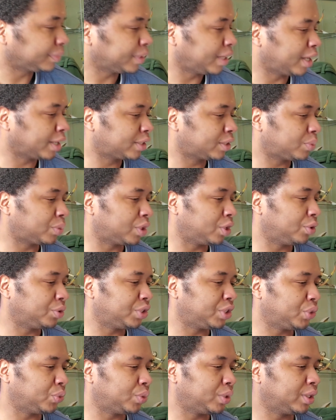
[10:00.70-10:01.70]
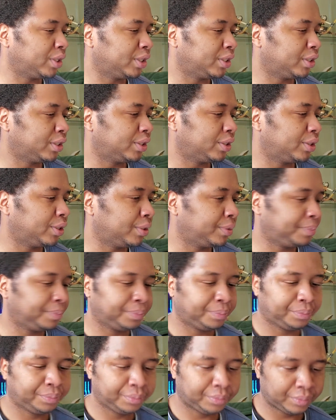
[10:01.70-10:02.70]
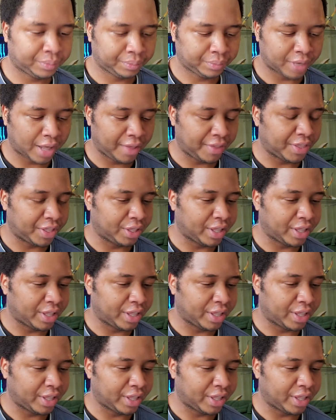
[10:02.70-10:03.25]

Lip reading: Next, we'll go to, I